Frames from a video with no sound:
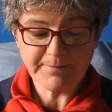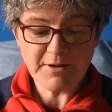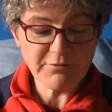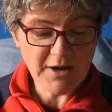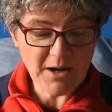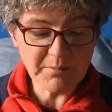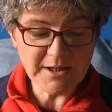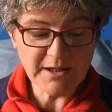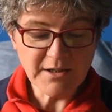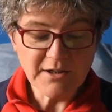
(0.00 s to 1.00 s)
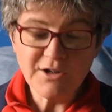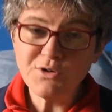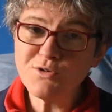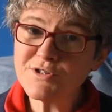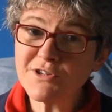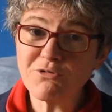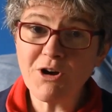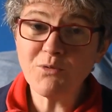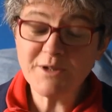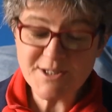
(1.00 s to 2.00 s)
Family who
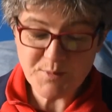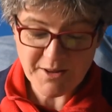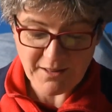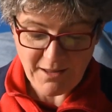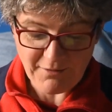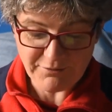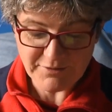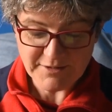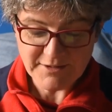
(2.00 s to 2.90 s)
surround us with love,